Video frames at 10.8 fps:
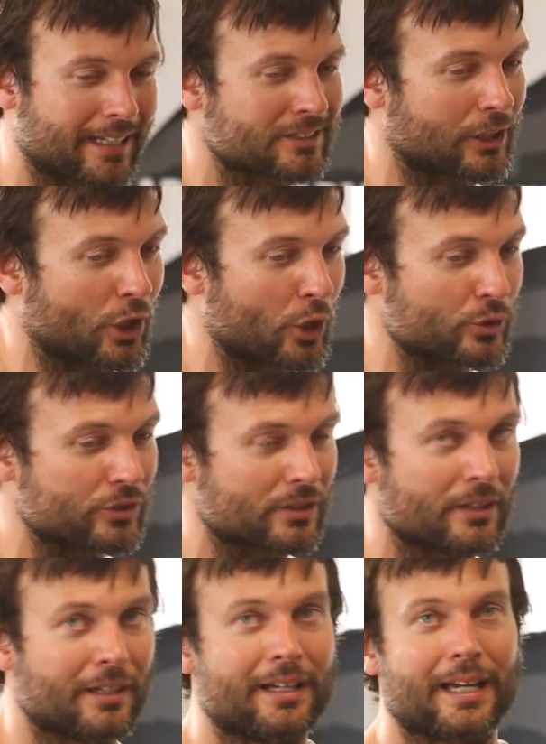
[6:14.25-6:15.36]
gets closed,
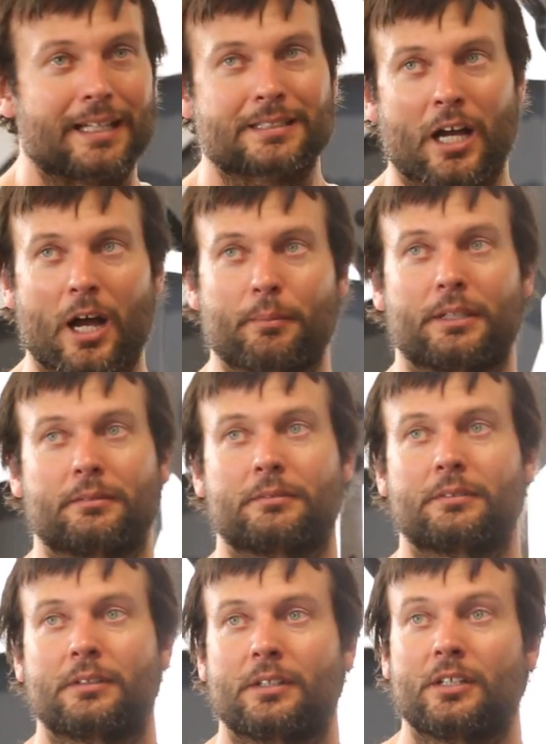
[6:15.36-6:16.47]
it's coming.
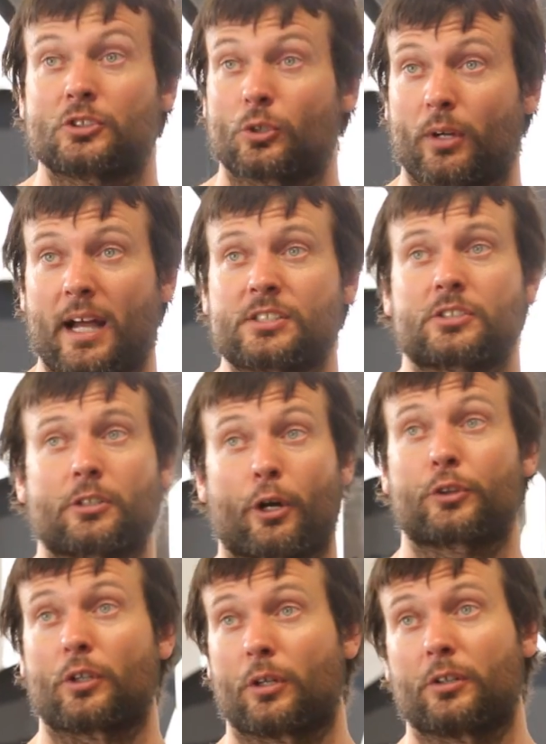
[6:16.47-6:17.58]
So guys
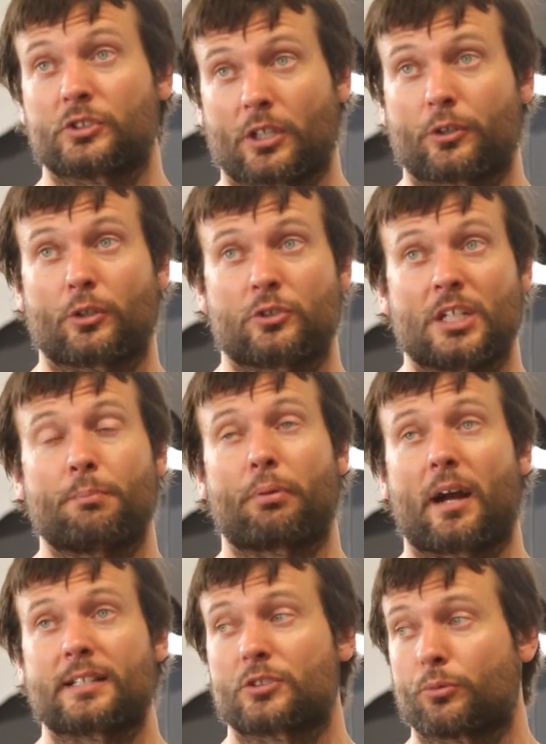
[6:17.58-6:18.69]
start their cheat
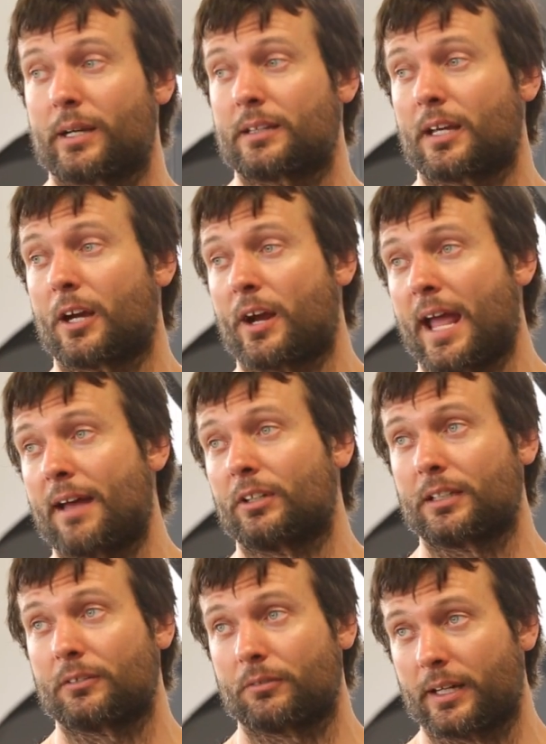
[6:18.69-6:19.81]
process right there
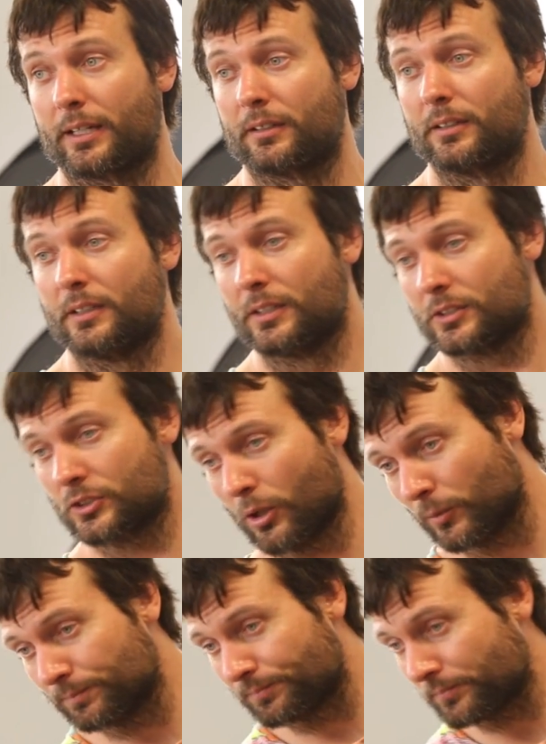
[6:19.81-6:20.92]
heavily, right?
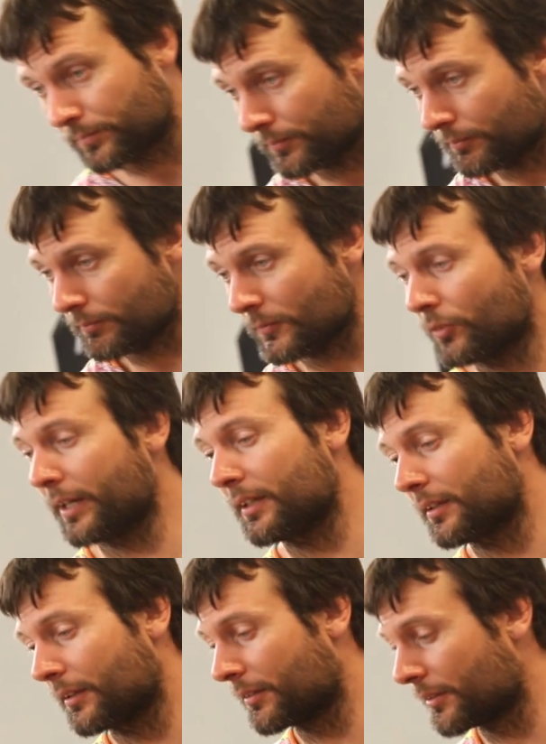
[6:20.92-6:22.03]
So, right,
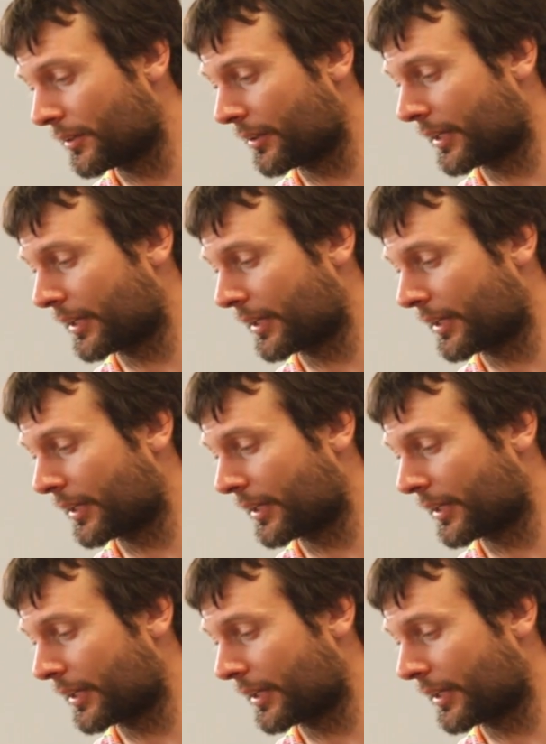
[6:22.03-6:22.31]
they're